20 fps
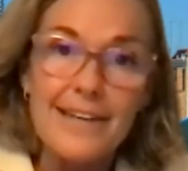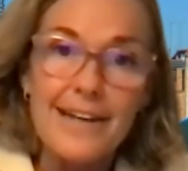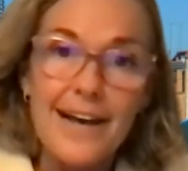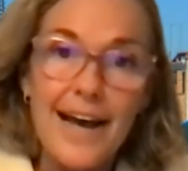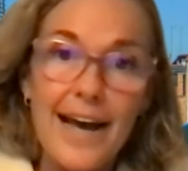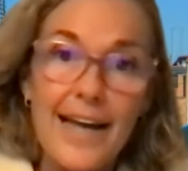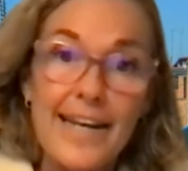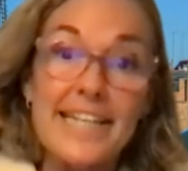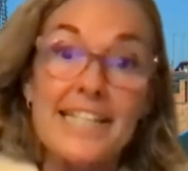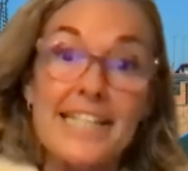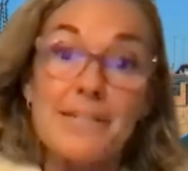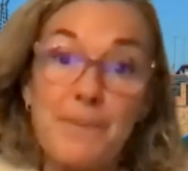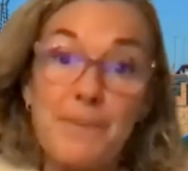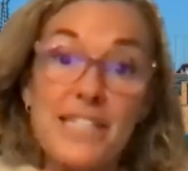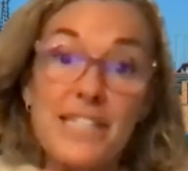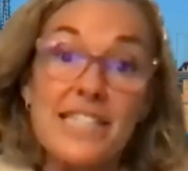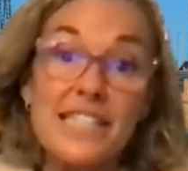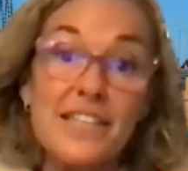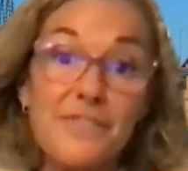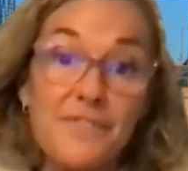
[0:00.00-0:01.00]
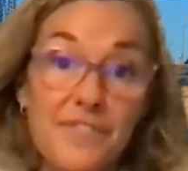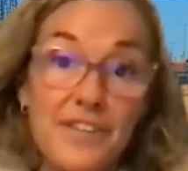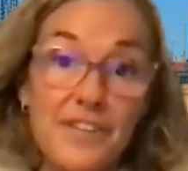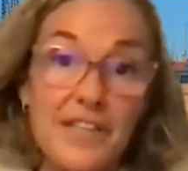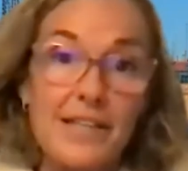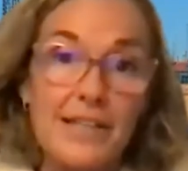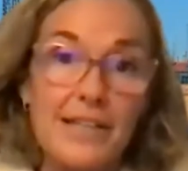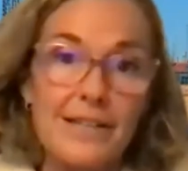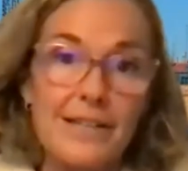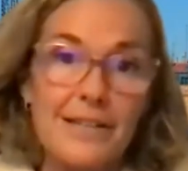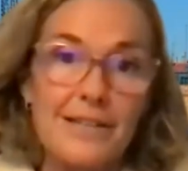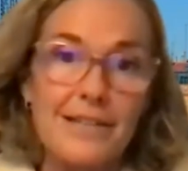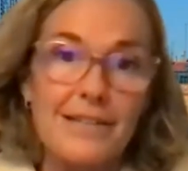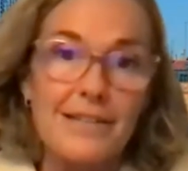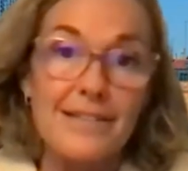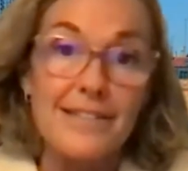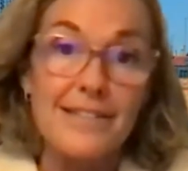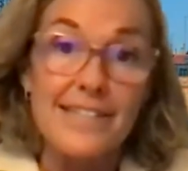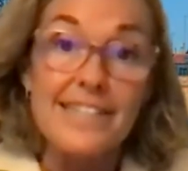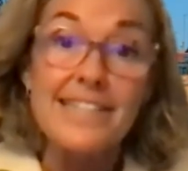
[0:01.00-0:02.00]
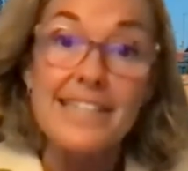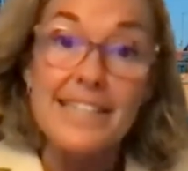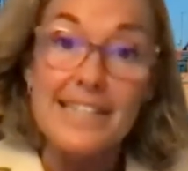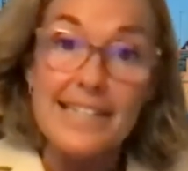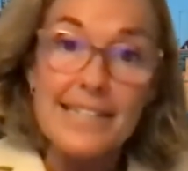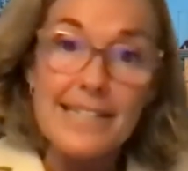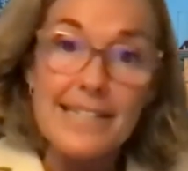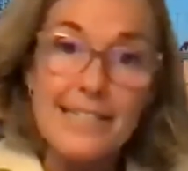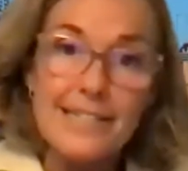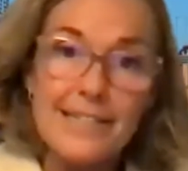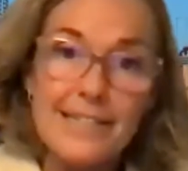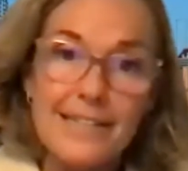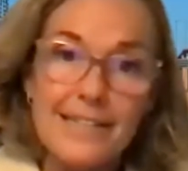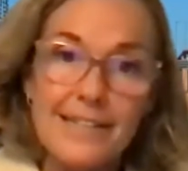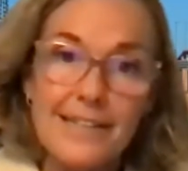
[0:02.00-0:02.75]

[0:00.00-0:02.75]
a specific disease